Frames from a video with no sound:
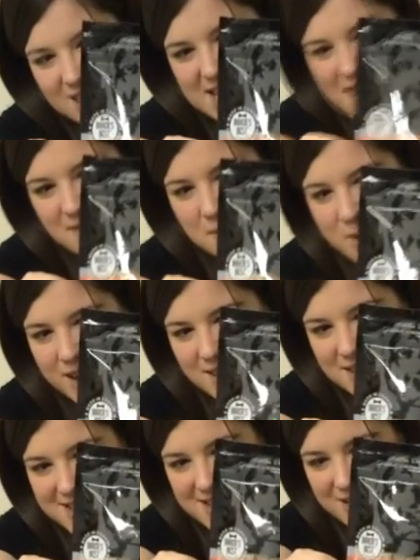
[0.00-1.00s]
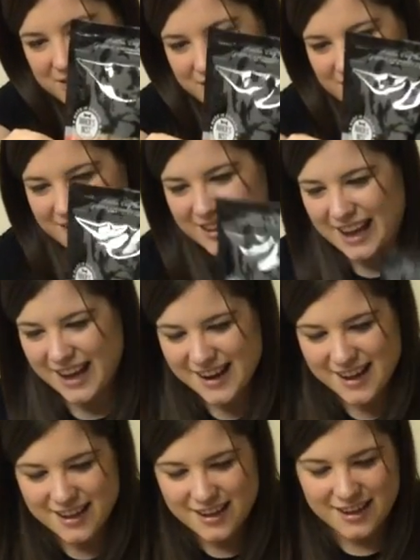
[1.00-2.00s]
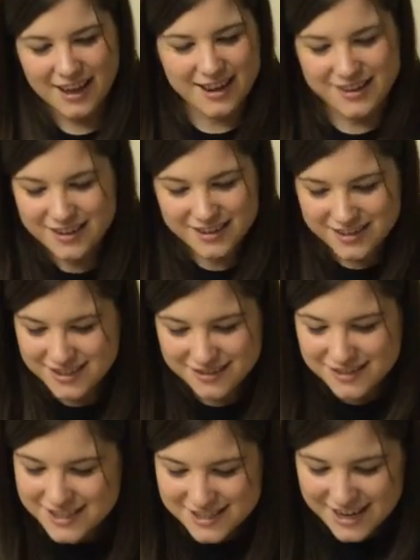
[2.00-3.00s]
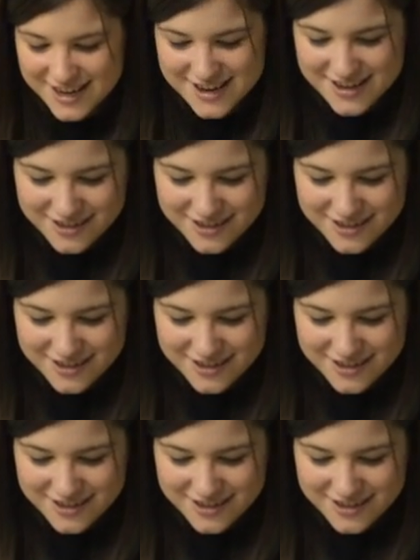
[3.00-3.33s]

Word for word: salmon bites for little Hannah. No, you're so excited.